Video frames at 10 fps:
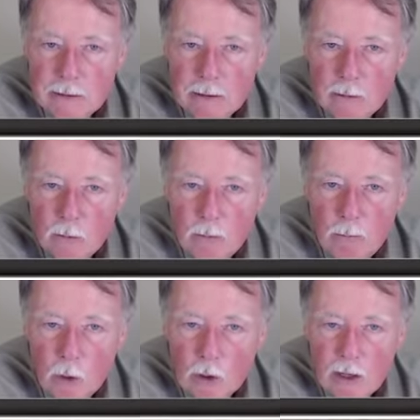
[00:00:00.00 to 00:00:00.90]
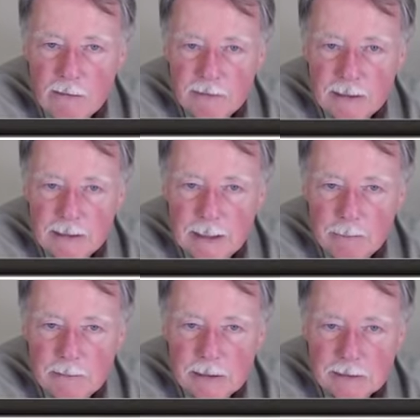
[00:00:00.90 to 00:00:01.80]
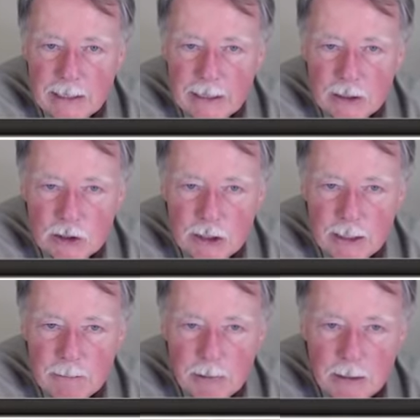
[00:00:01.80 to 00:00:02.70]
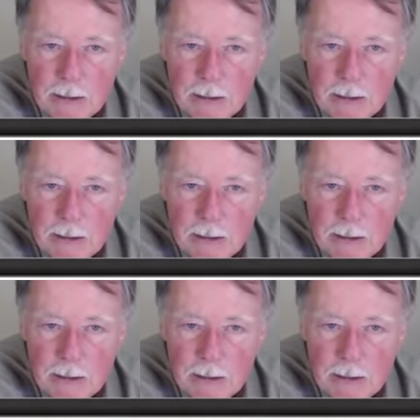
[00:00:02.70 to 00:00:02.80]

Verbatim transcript: you know, will more often come this kind of shape.